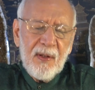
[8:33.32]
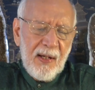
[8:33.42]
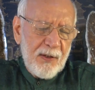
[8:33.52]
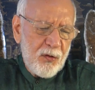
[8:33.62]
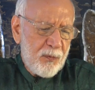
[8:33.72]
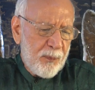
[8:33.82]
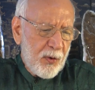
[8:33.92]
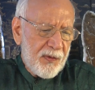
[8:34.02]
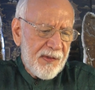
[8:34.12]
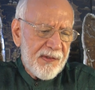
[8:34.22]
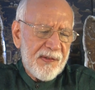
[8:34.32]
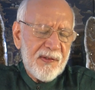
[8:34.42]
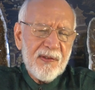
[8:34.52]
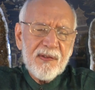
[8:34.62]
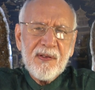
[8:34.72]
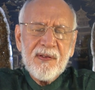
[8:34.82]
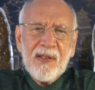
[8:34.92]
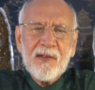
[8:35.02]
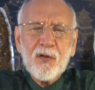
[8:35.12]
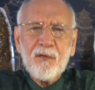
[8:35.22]
and put these
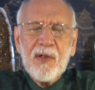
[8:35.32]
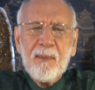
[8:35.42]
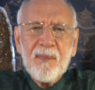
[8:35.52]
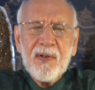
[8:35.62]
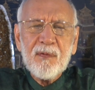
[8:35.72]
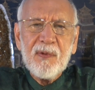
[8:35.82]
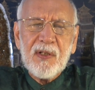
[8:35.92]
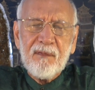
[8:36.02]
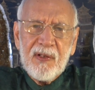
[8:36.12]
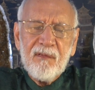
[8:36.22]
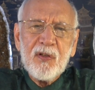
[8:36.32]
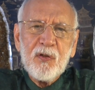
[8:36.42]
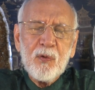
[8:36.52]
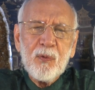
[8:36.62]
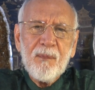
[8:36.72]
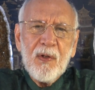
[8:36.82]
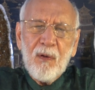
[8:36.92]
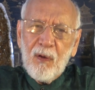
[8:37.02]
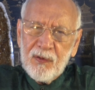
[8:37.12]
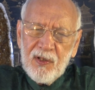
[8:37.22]
sets of numbers which I've given you
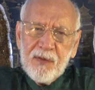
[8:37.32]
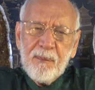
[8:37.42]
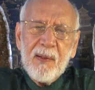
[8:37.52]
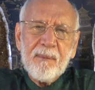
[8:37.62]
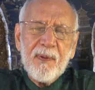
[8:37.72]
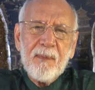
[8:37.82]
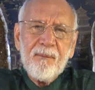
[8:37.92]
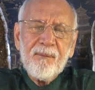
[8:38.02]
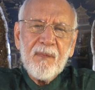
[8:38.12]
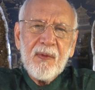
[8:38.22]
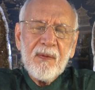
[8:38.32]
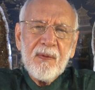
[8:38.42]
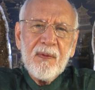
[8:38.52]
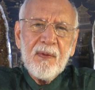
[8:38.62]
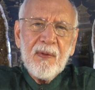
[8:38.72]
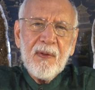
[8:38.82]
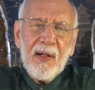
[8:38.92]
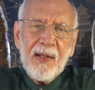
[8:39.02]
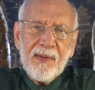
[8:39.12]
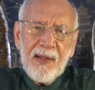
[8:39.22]
on this paper.
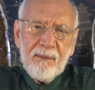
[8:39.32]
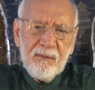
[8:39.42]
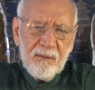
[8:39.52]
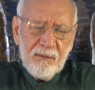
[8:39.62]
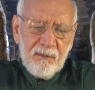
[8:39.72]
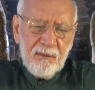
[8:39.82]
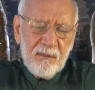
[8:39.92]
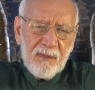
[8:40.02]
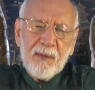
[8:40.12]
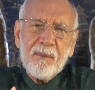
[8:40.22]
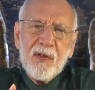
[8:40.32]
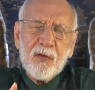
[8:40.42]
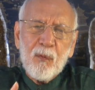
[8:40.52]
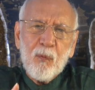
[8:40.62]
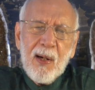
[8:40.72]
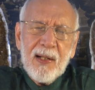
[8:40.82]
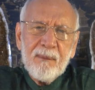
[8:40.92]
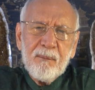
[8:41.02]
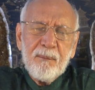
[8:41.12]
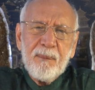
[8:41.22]
And then that means on
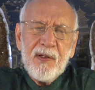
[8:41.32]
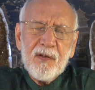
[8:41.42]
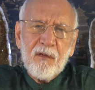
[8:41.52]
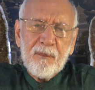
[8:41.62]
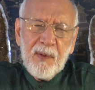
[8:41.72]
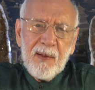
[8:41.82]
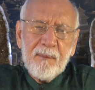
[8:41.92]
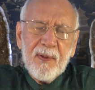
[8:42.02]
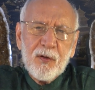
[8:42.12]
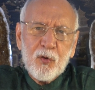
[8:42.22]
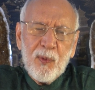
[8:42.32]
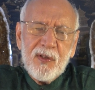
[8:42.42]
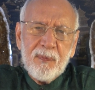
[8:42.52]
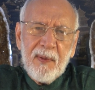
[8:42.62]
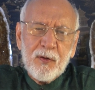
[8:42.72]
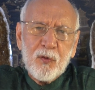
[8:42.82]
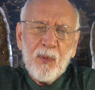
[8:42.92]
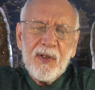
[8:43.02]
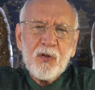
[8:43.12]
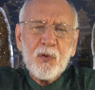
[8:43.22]
one piece of paper, 2 inch by
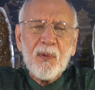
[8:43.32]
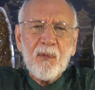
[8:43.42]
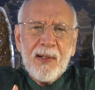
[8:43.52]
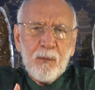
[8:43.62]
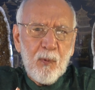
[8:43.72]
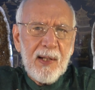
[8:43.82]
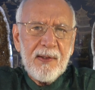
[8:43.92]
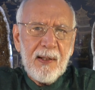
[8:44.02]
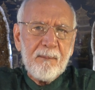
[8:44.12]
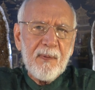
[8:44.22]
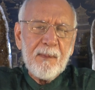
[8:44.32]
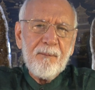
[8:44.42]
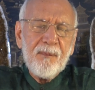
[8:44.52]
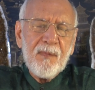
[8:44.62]
2 inch, you will write one number.